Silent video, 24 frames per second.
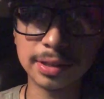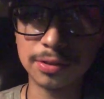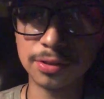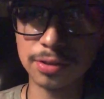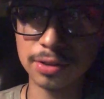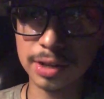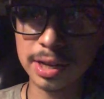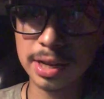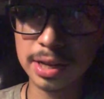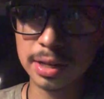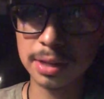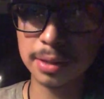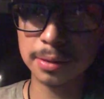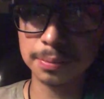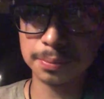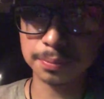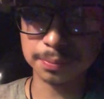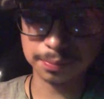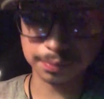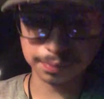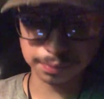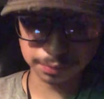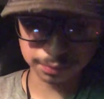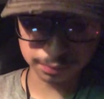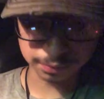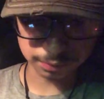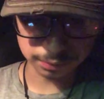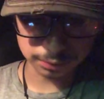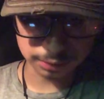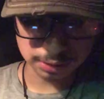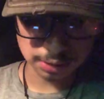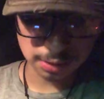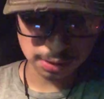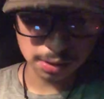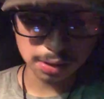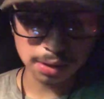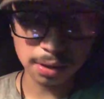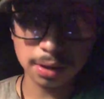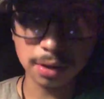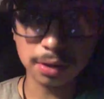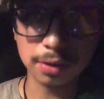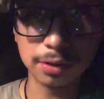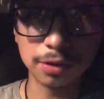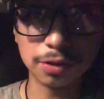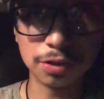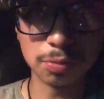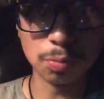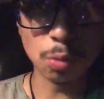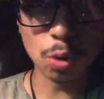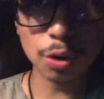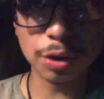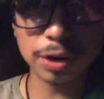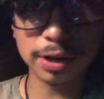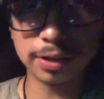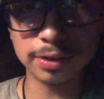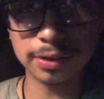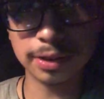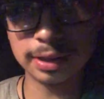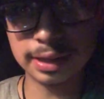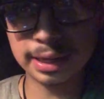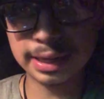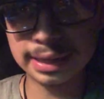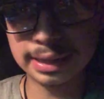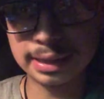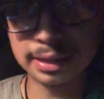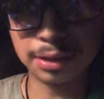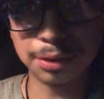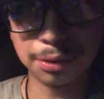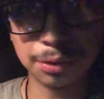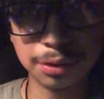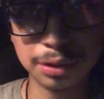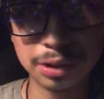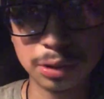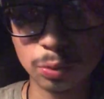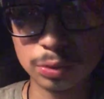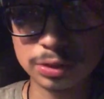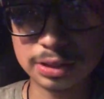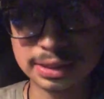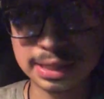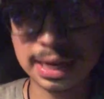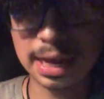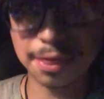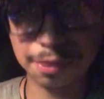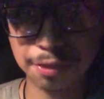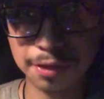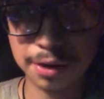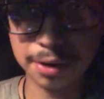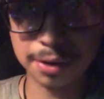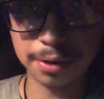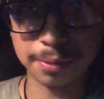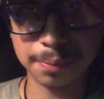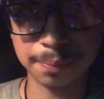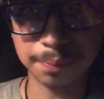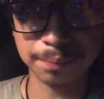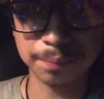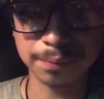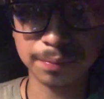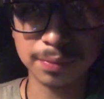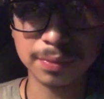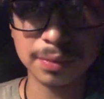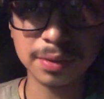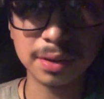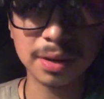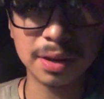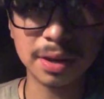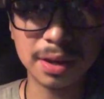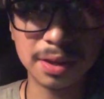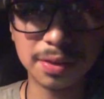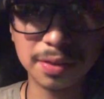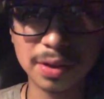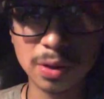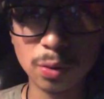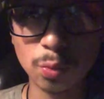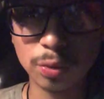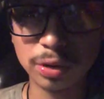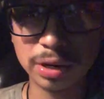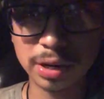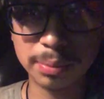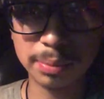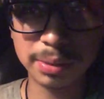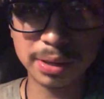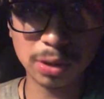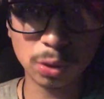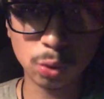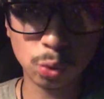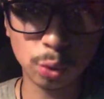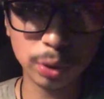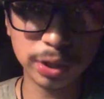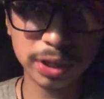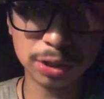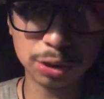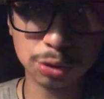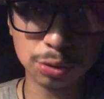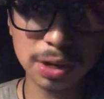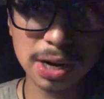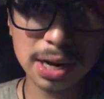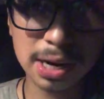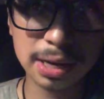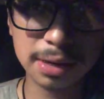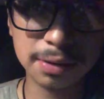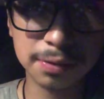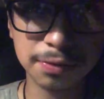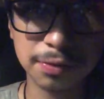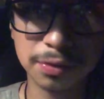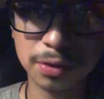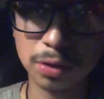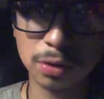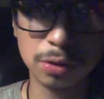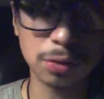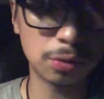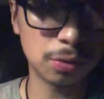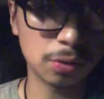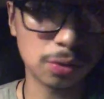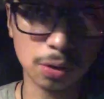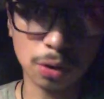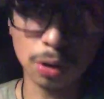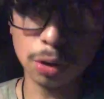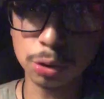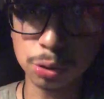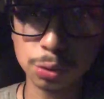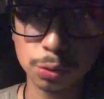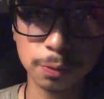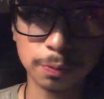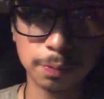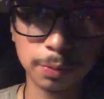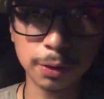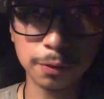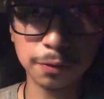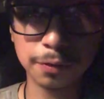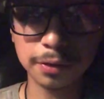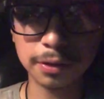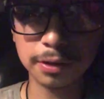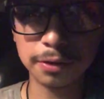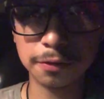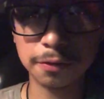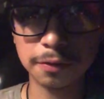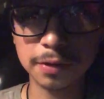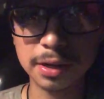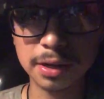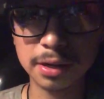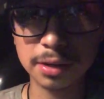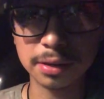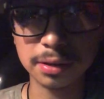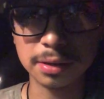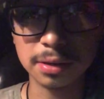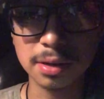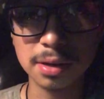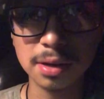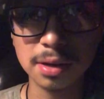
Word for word: Today, this morning, the light literally was not there. And then when I made a quick drive, the car drove perfectly fine.